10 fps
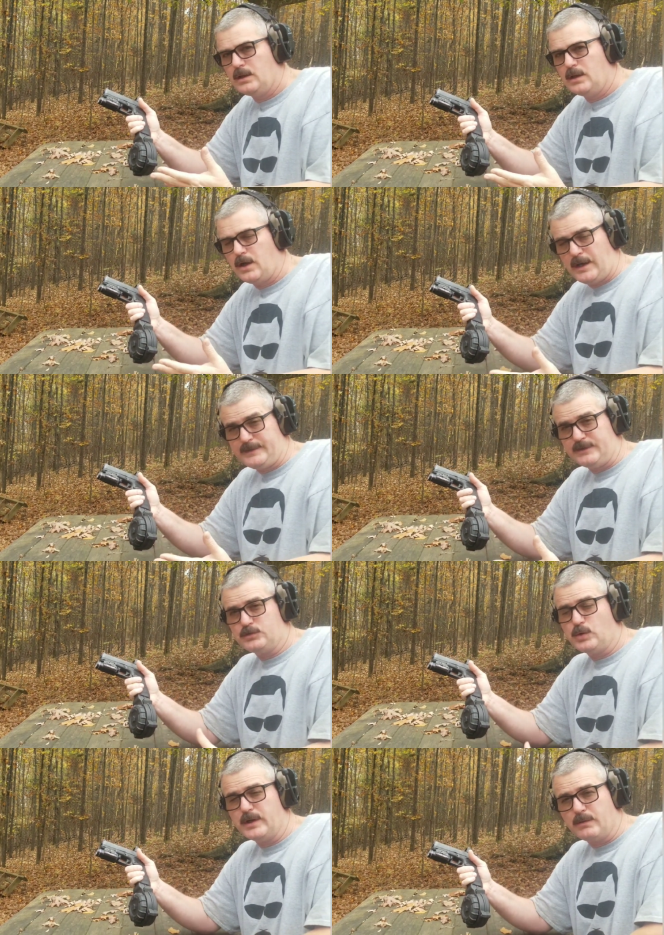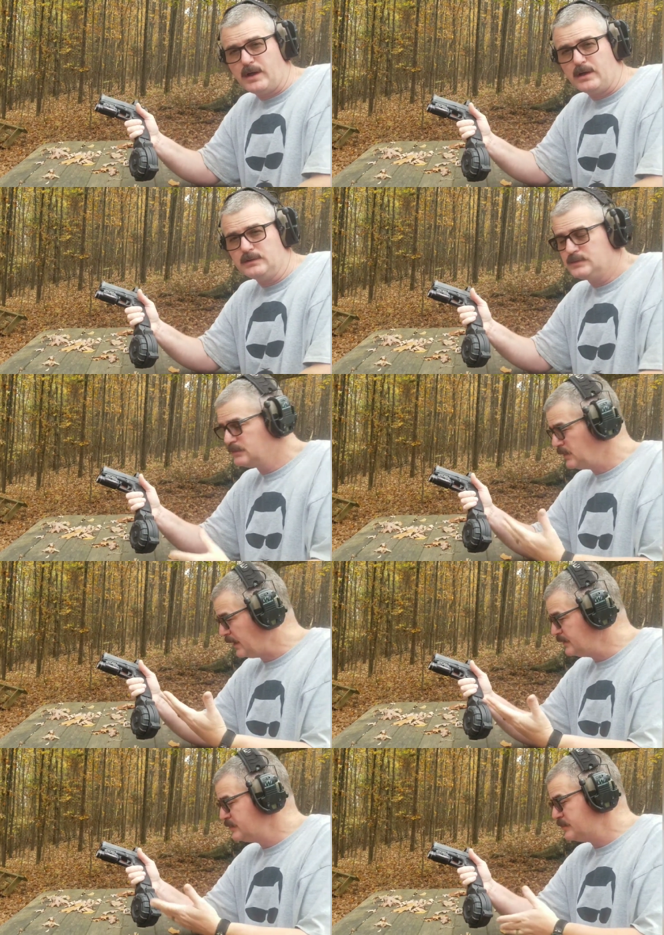All right, that's 20 rounds, and I
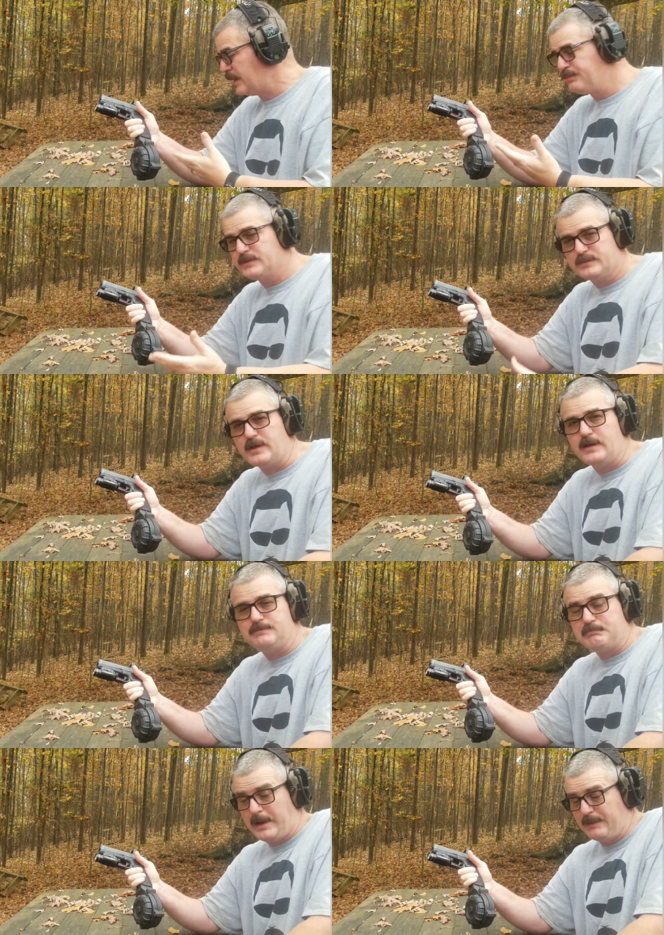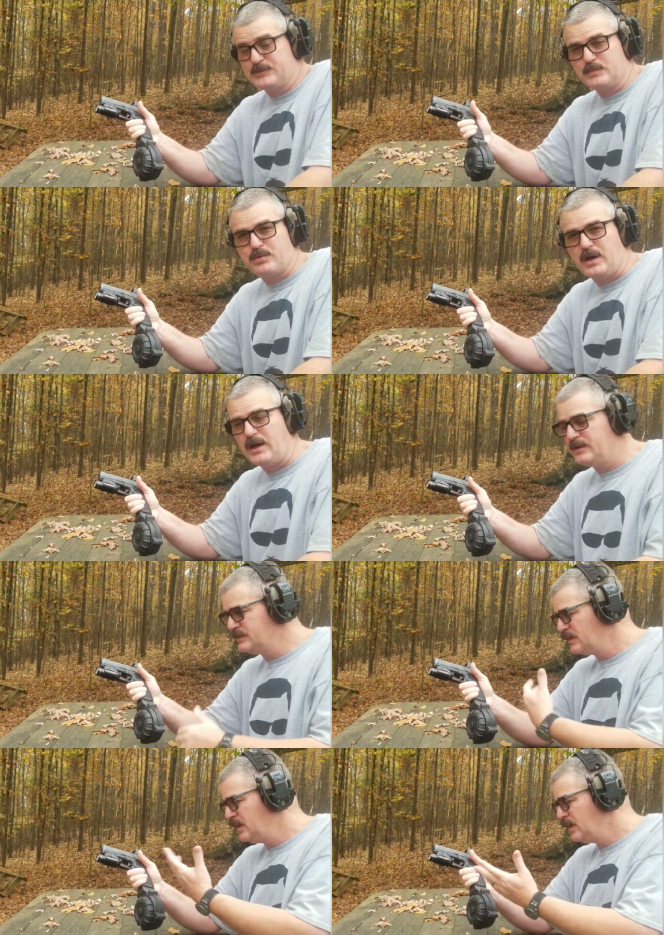just stopped to say I'm surprised.
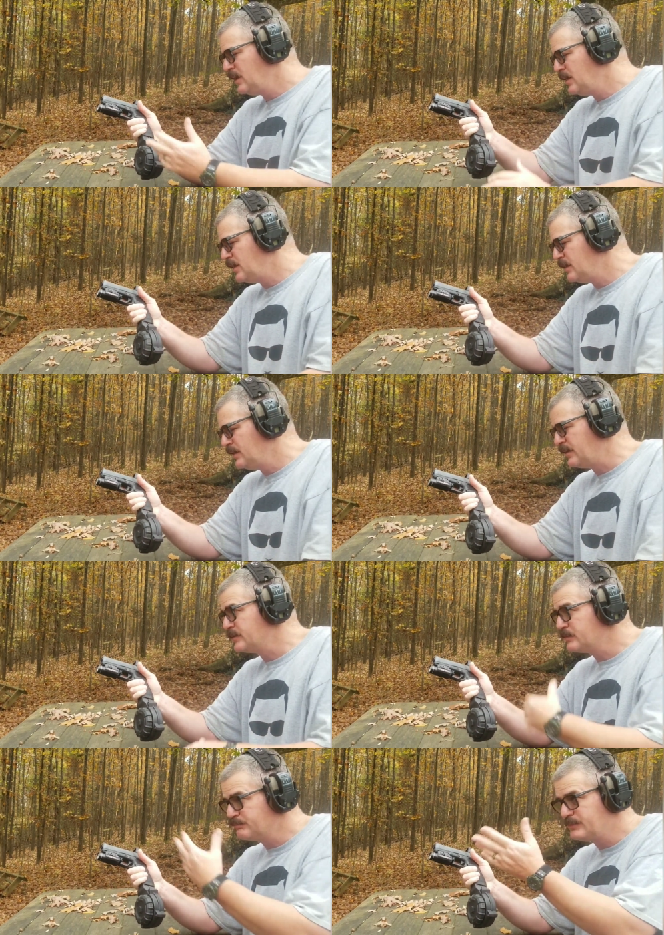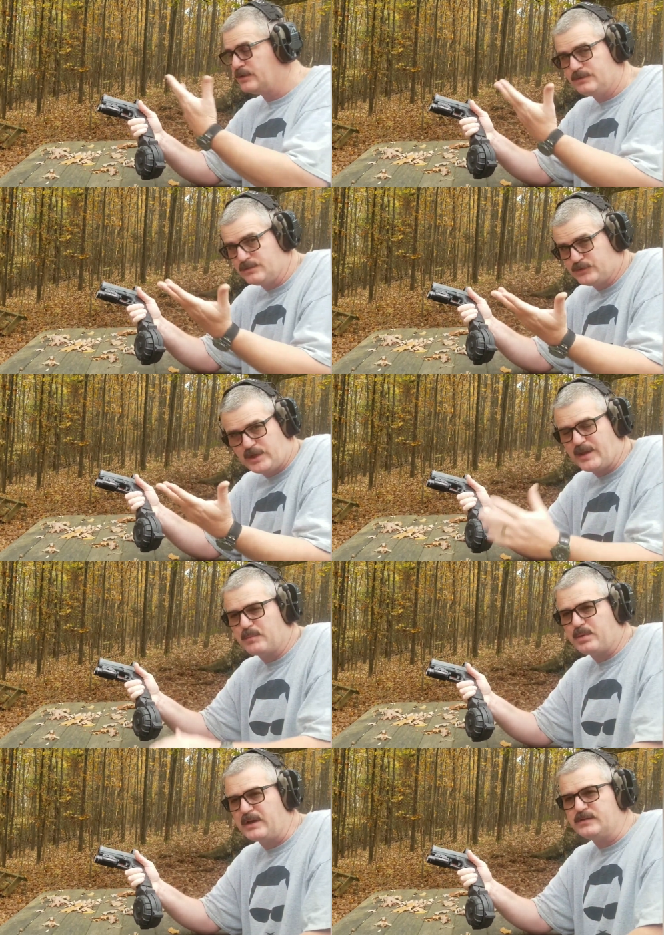That was you saw
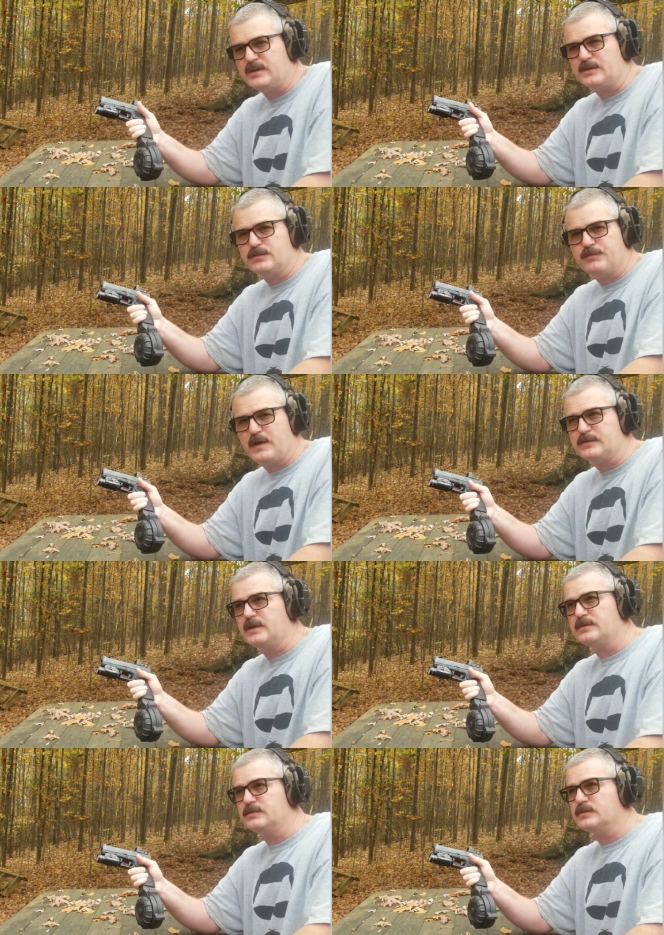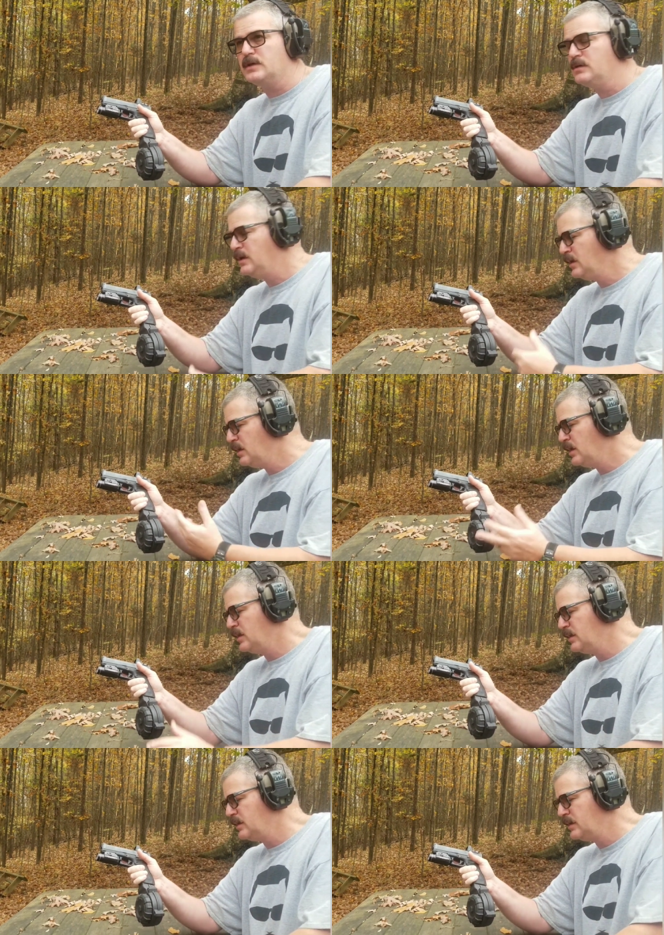that pace, not too fast, not too slow.
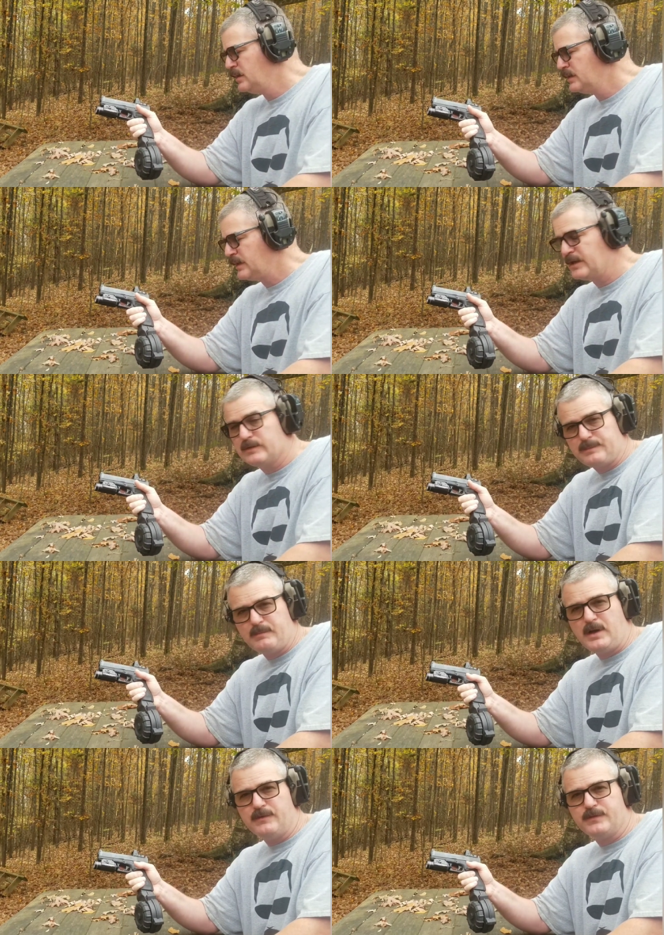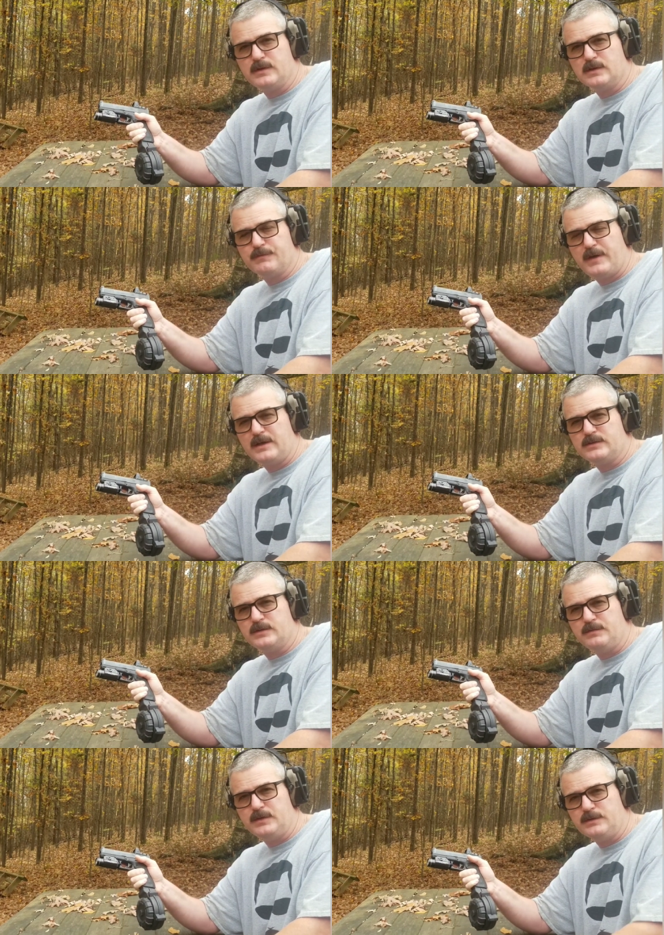I'll kind of rip them off a little faster
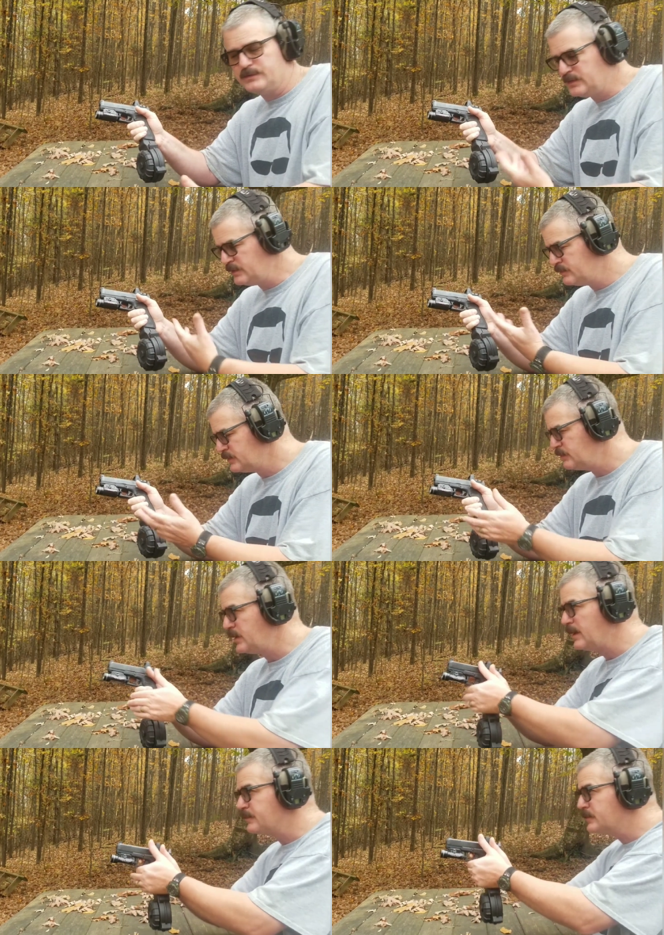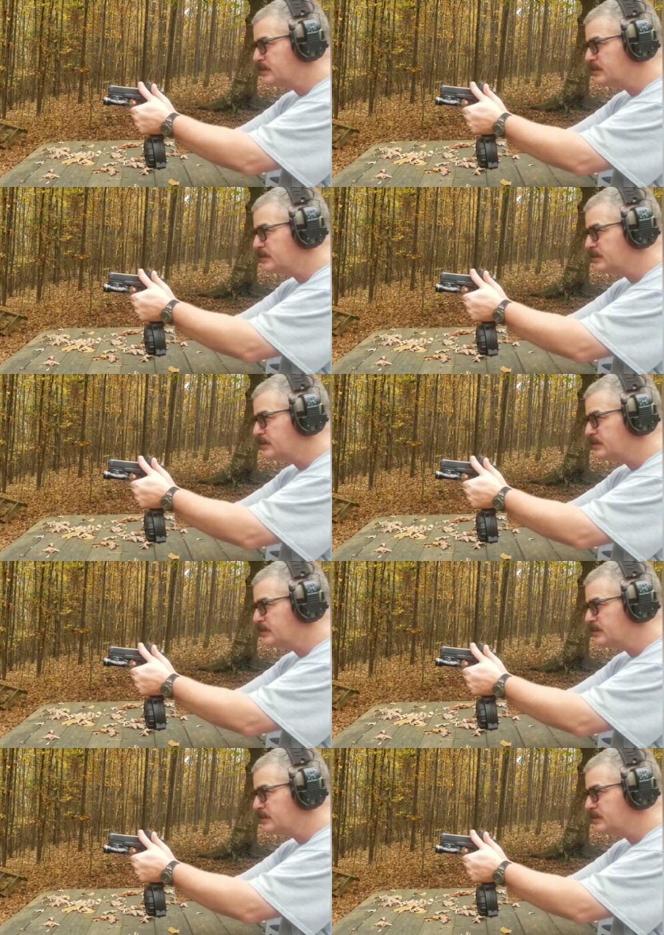if you, and see what happens.